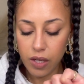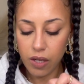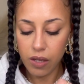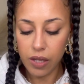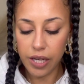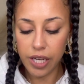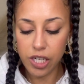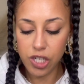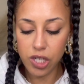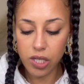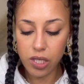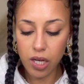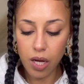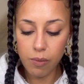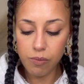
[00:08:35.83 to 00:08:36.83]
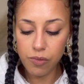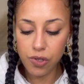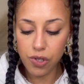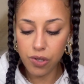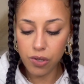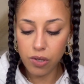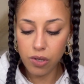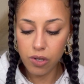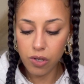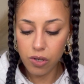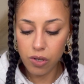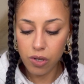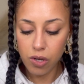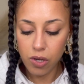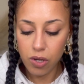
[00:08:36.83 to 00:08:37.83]
like it just comes
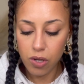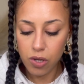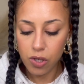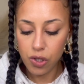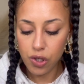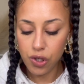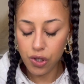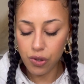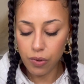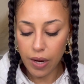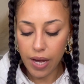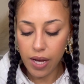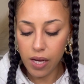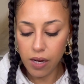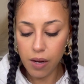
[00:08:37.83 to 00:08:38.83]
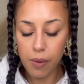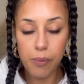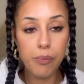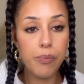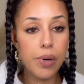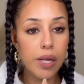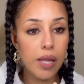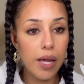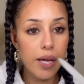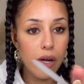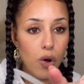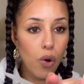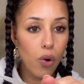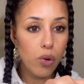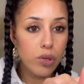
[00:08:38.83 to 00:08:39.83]
straight, but like
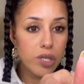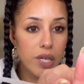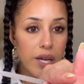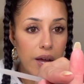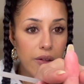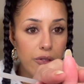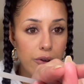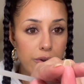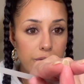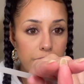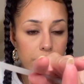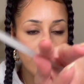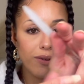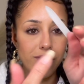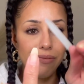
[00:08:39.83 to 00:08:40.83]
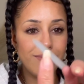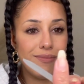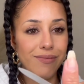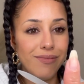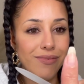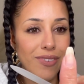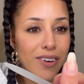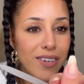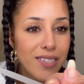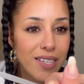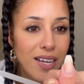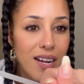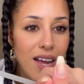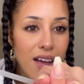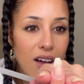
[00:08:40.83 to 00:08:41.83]
all together. Oh, wrong side.
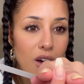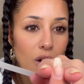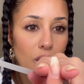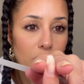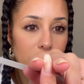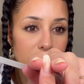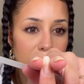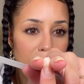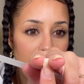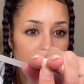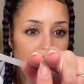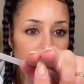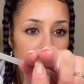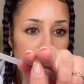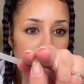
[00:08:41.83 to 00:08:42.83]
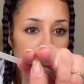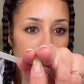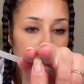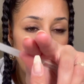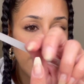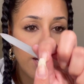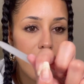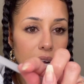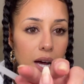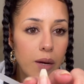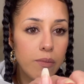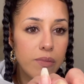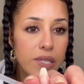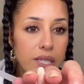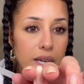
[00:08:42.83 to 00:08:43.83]
All together here, like it
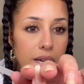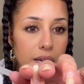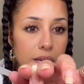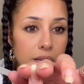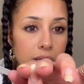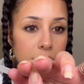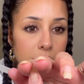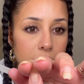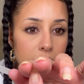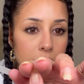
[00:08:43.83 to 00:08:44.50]
comes in,